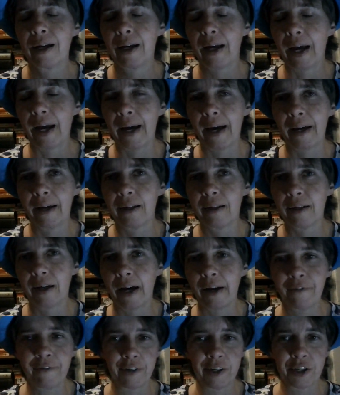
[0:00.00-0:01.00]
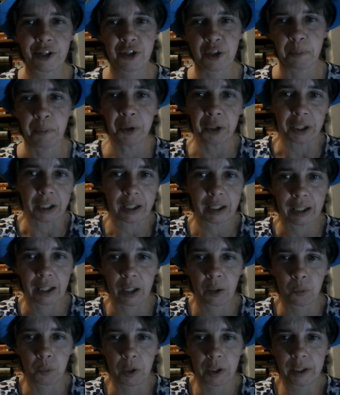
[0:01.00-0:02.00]
and I finished the book
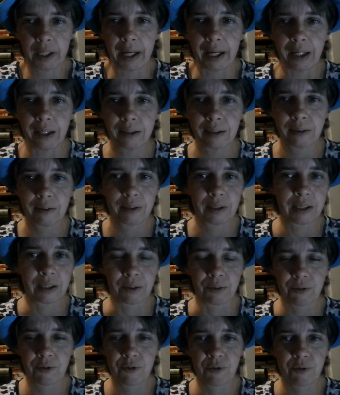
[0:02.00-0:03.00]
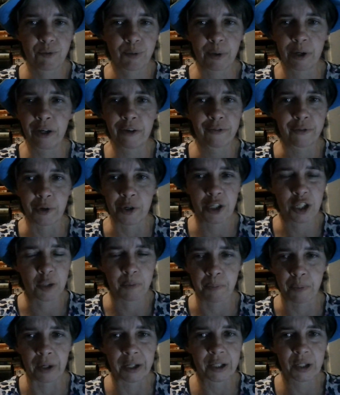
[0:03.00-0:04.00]
in one night, in 3 or 4
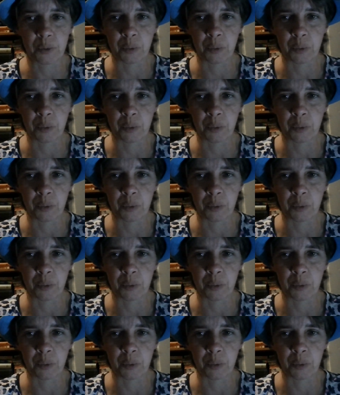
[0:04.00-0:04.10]
sprints